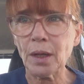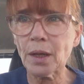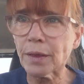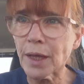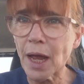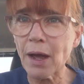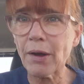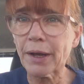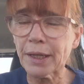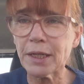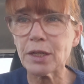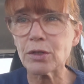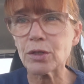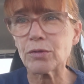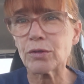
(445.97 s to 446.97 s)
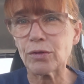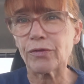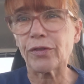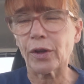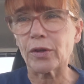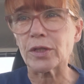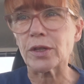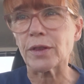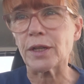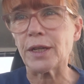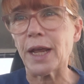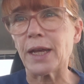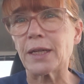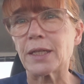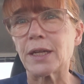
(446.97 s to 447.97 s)
Now I need to focus on the
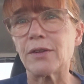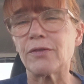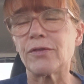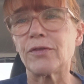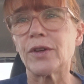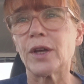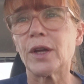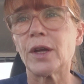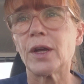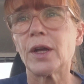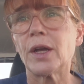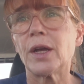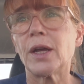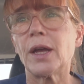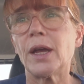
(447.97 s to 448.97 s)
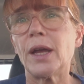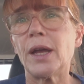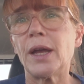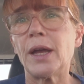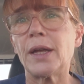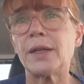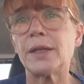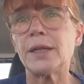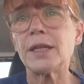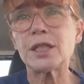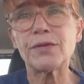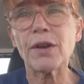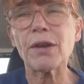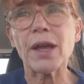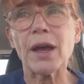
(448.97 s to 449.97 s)
negative. And
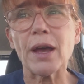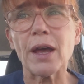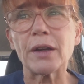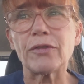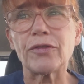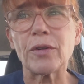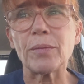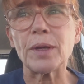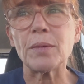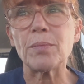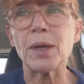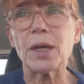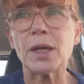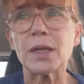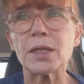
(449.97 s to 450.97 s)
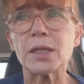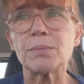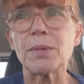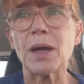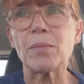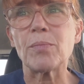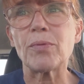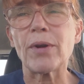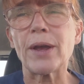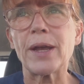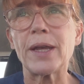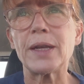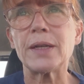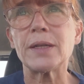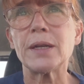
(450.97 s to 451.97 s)
it's very hard for me because my
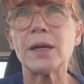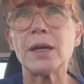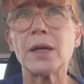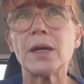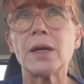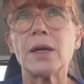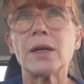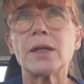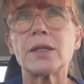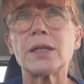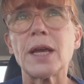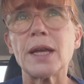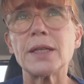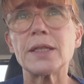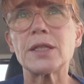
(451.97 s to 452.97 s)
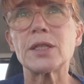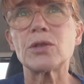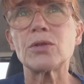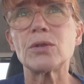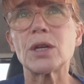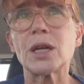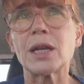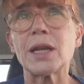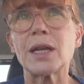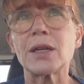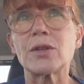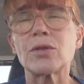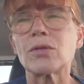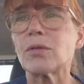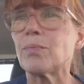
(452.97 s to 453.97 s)
brain tends to
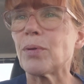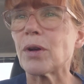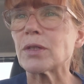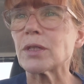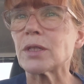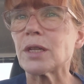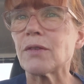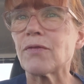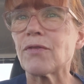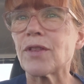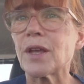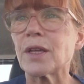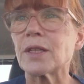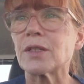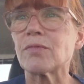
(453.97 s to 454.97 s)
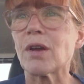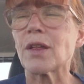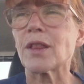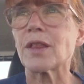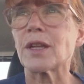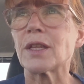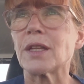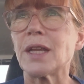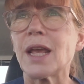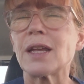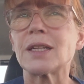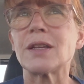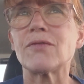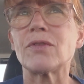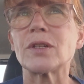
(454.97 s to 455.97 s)
cling to the positive things rather than the
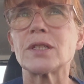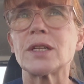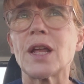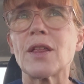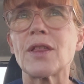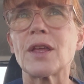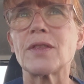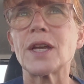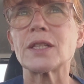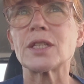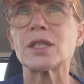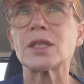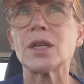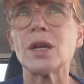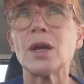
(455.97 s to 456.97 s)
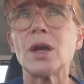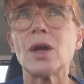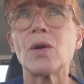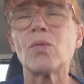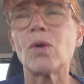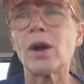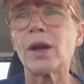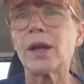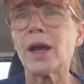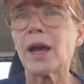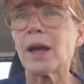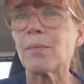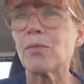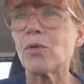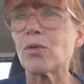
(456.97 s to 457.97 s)
negative ones, and I think that's why
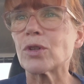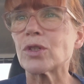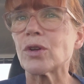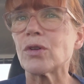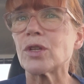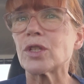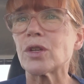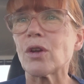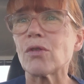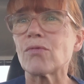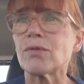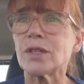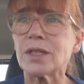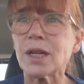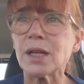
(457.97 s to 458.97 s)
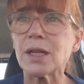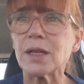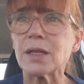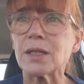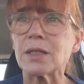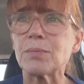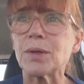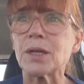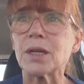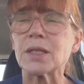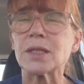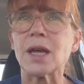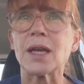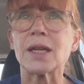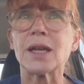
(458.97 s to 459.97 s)
I'm also so resilient,
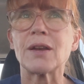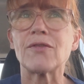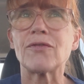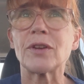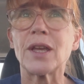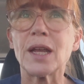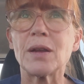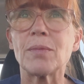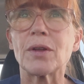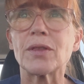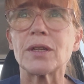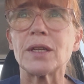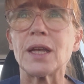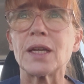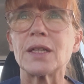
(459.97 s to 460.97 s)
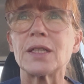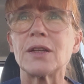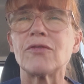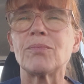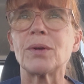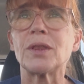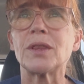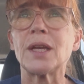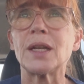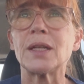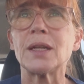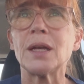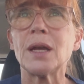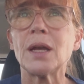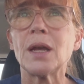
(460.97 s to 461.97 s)
because I can forget about the negative, but then